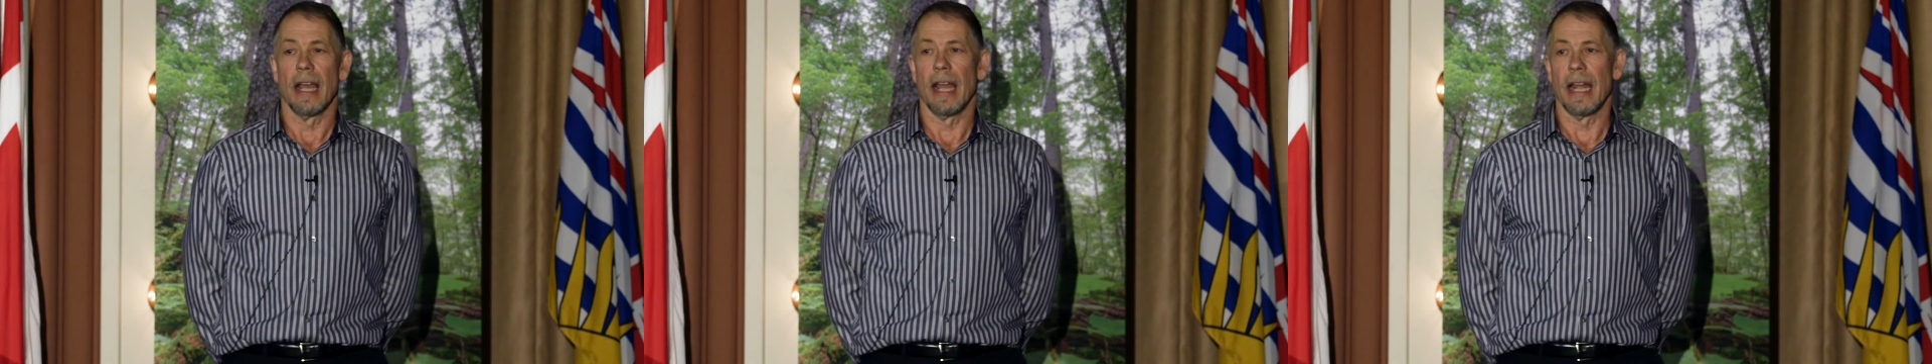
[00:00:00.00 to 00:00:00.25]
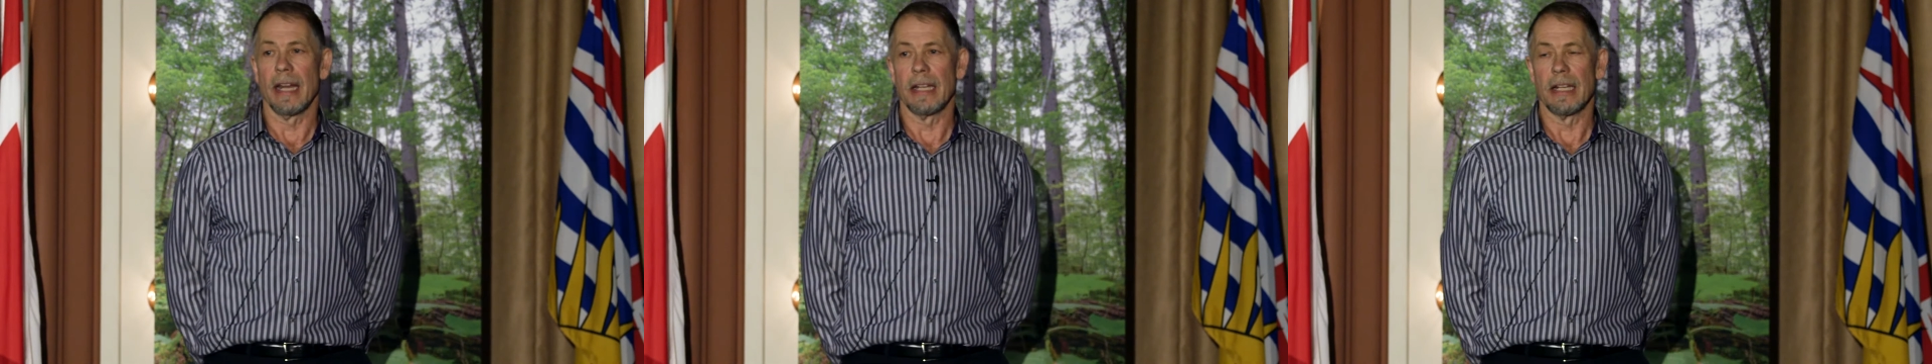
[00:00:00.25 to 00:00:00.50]

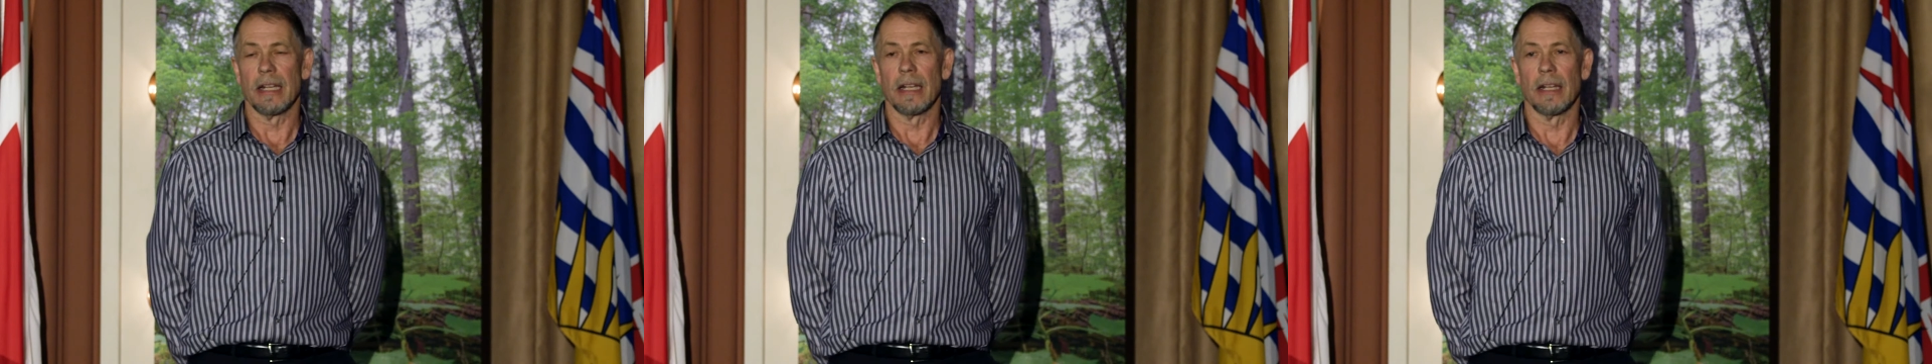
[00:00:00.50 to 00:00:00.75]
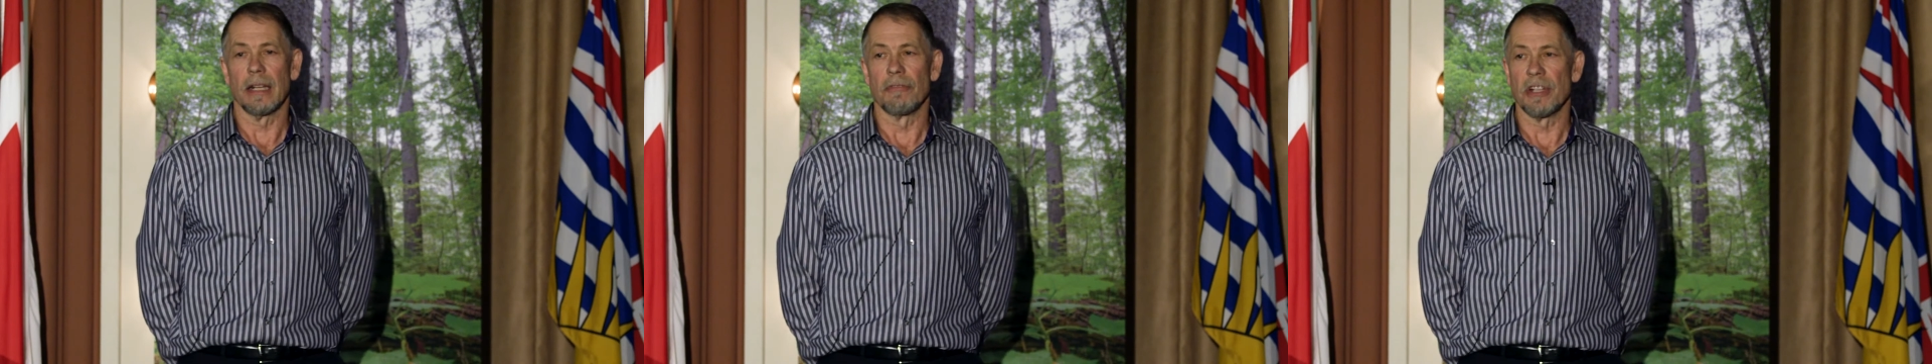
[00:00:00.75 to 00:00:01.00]
and
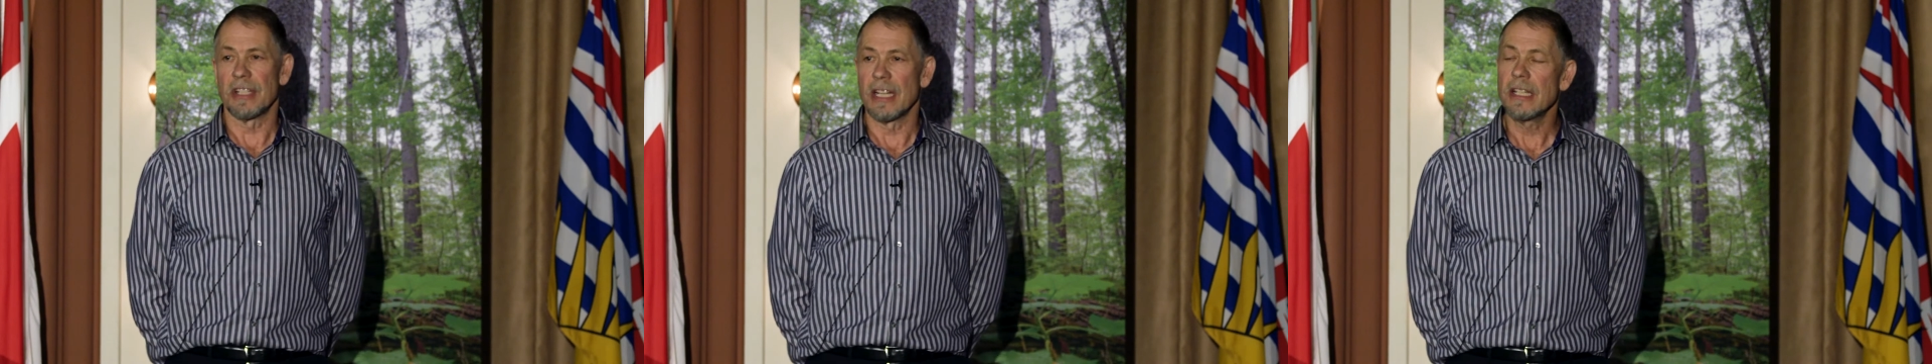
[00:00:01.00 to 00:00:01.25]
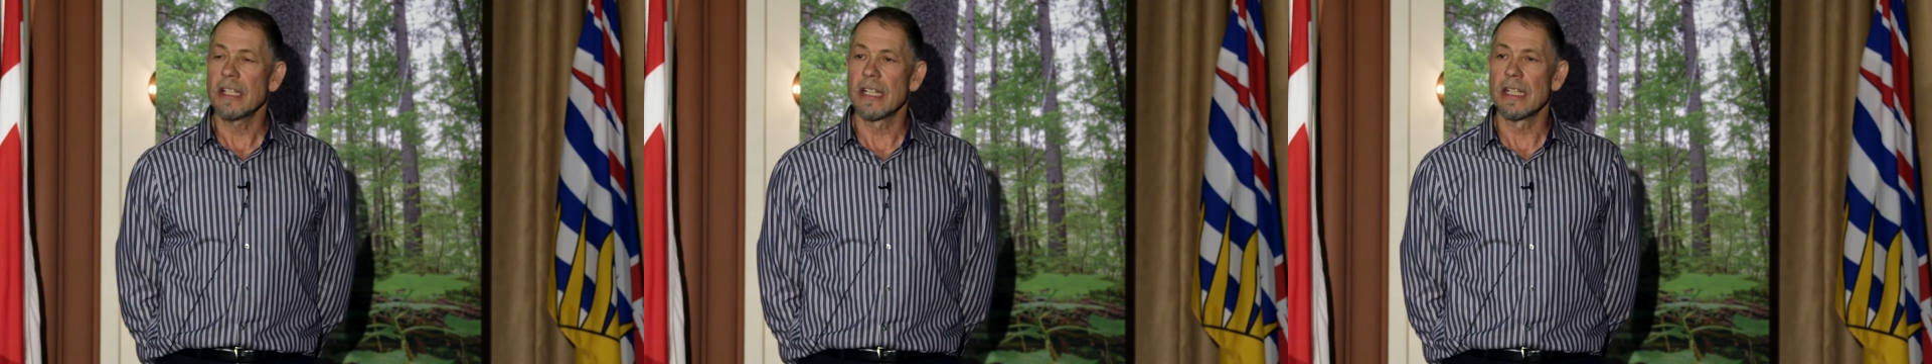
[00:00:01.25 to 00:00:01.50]

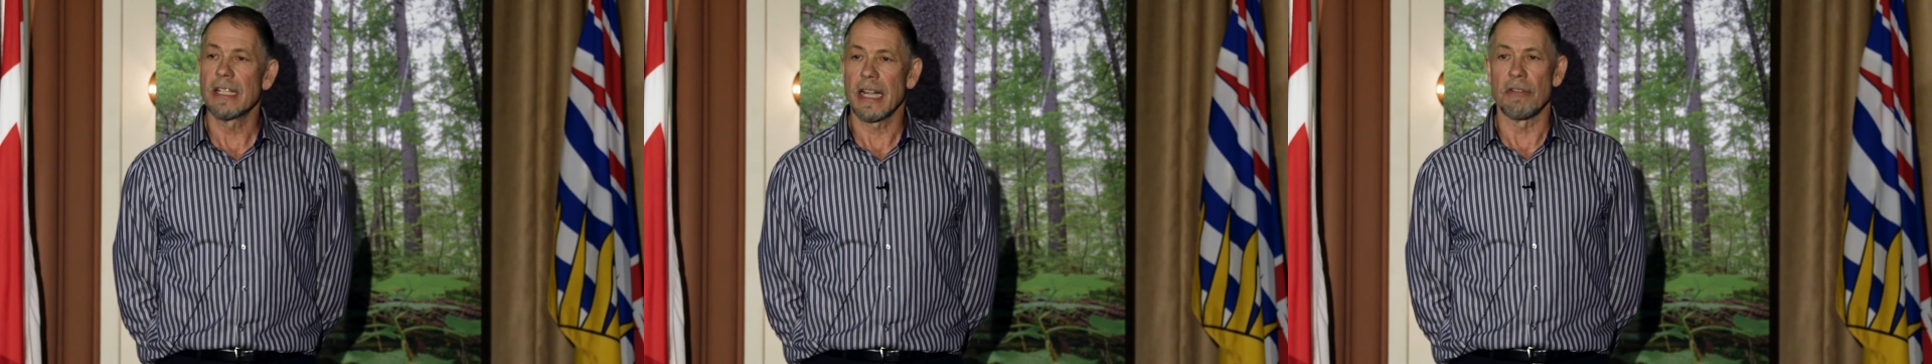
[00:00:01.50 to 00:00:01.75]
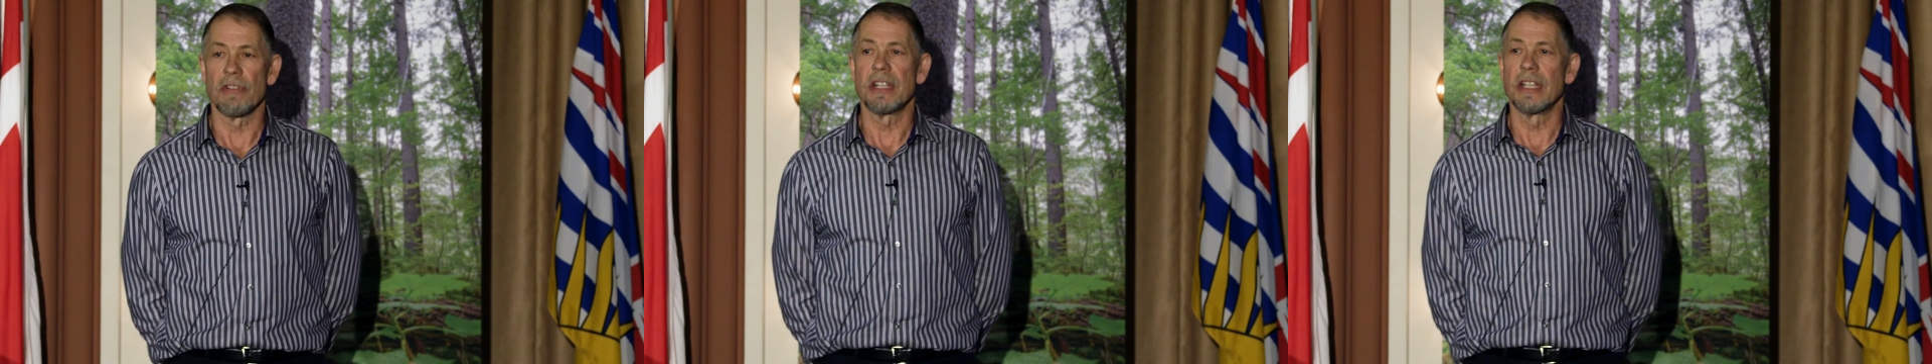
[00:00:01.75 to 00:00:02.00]
resistance
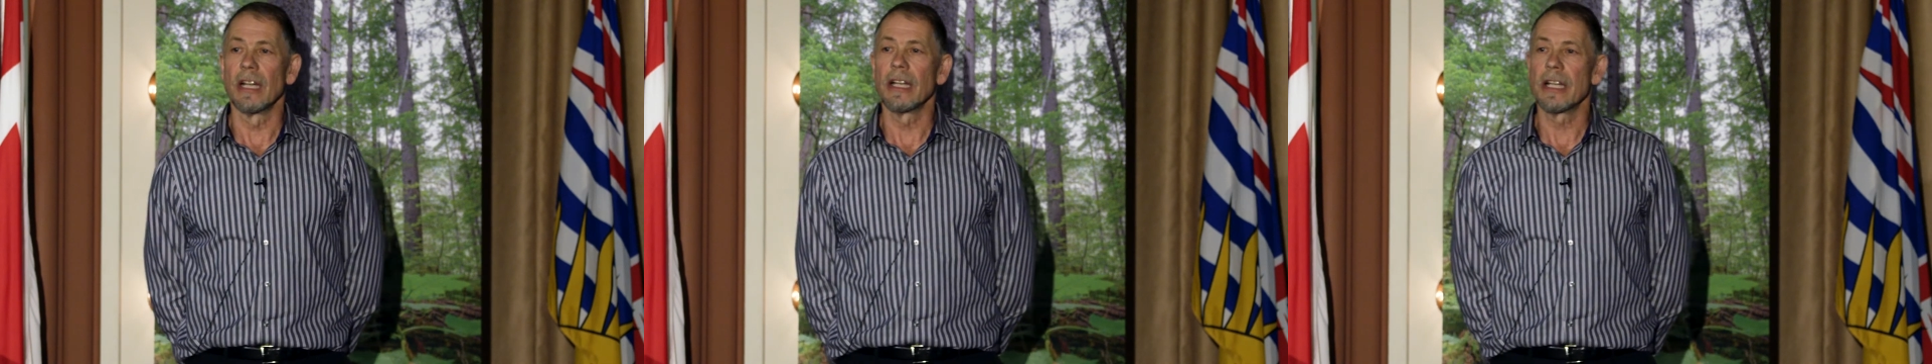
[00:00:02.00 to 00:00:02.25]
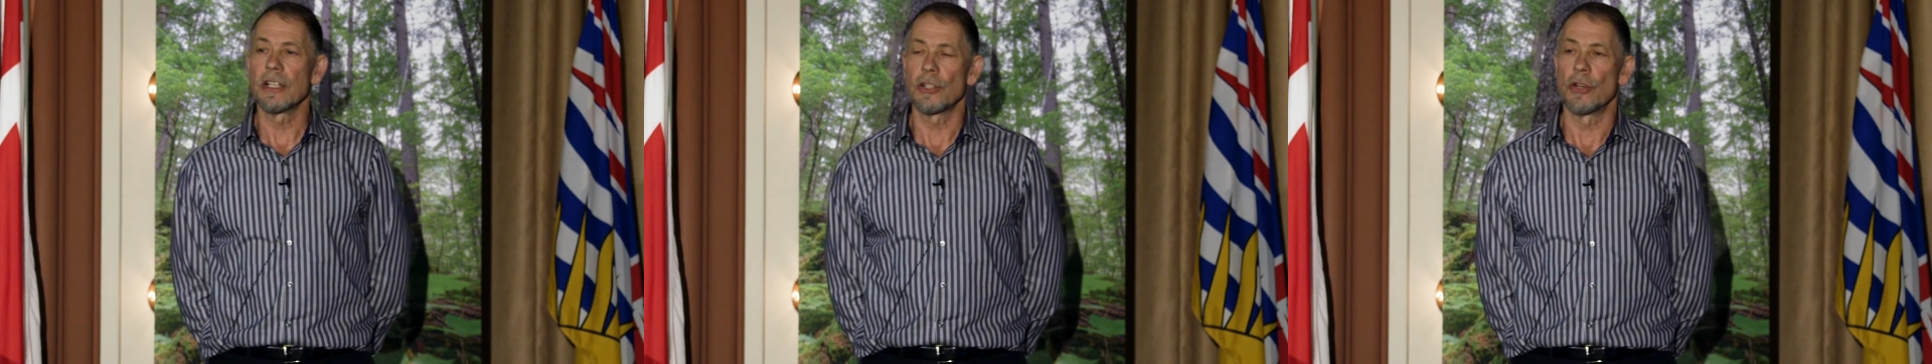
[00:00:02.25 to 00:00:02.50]
and
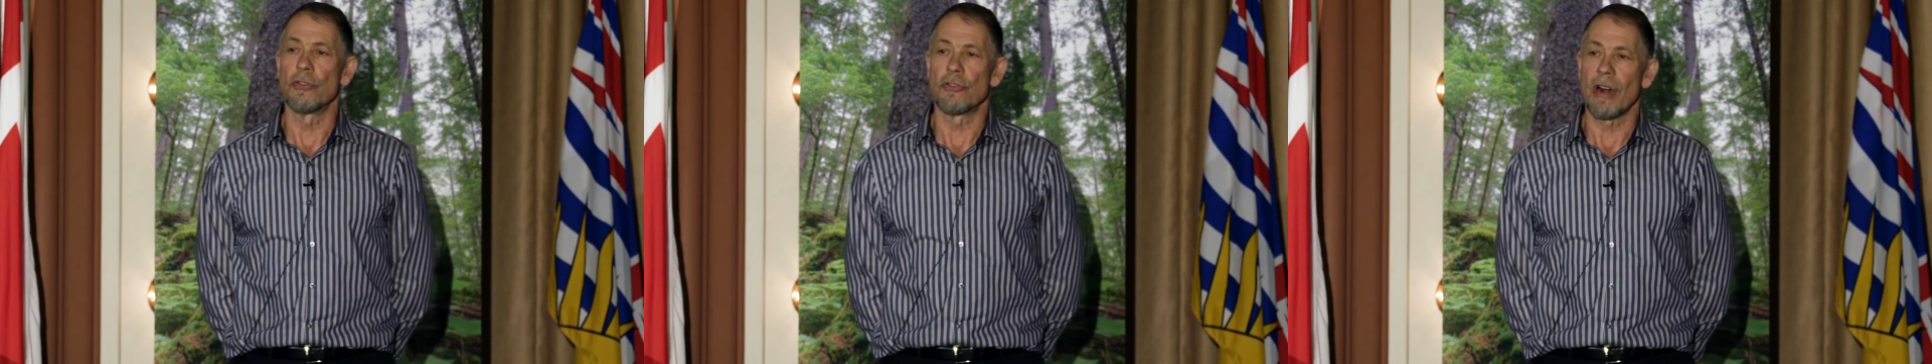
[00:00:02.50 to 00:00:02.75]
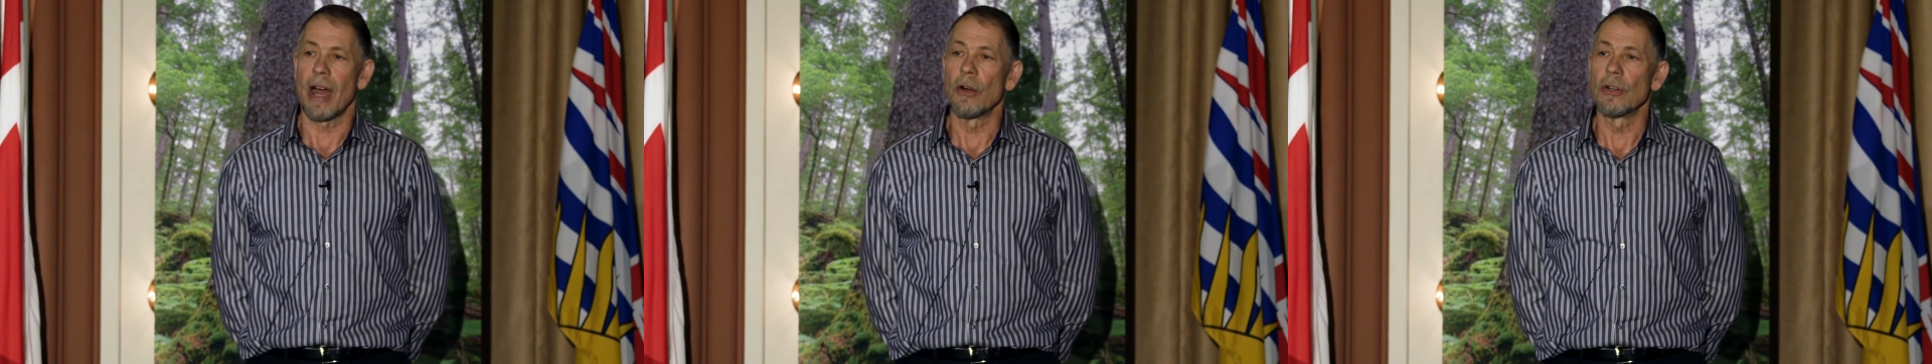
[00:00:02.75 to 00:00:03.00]
resilience to
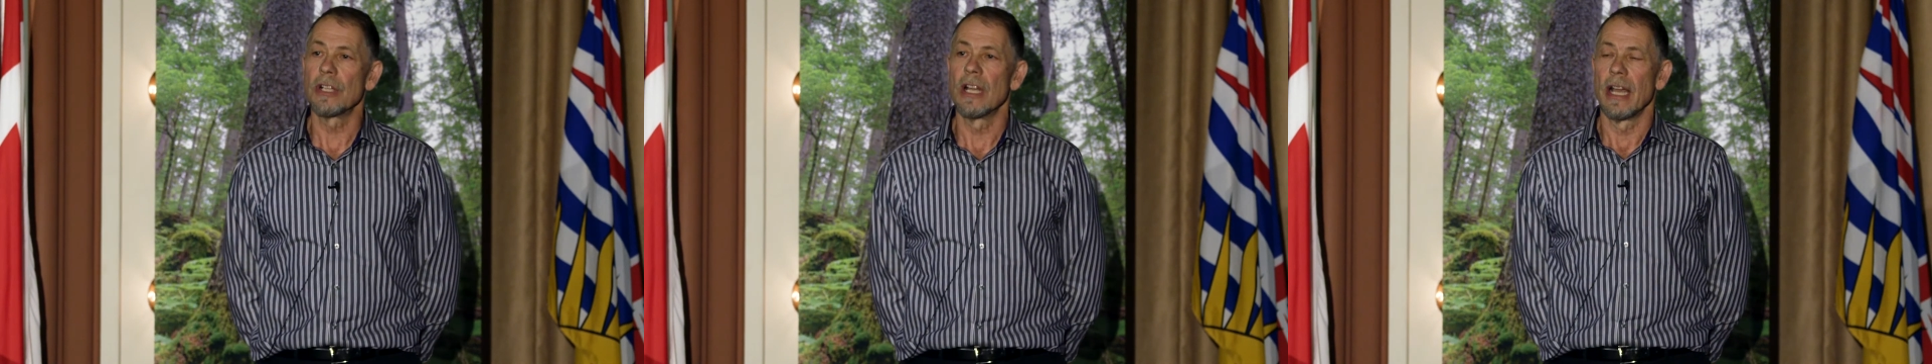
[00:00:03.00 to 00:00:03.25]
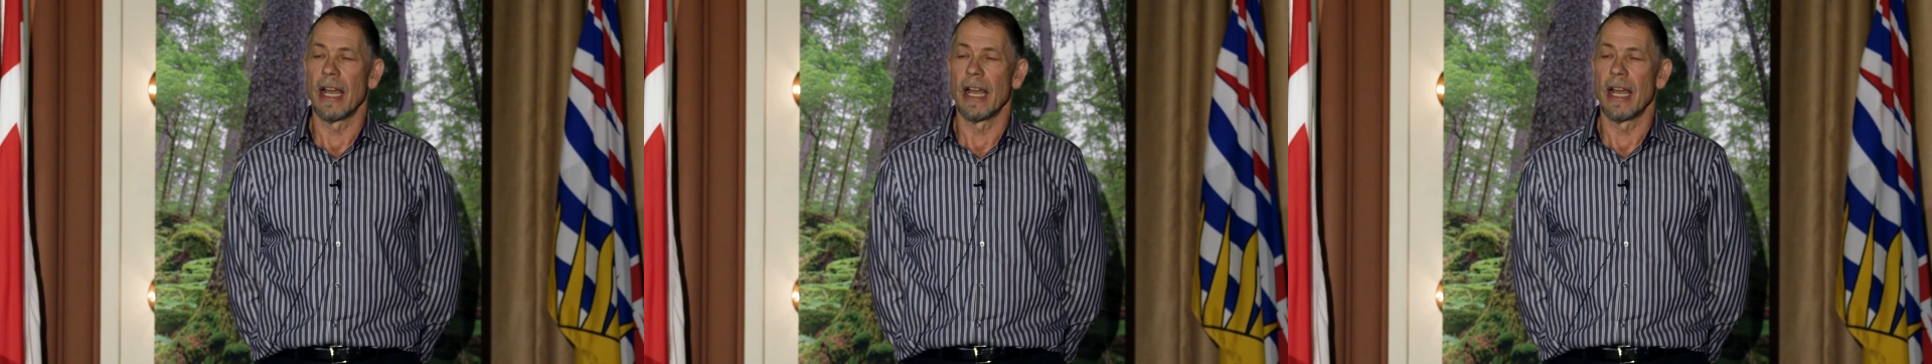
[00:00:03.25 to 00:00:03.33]
drought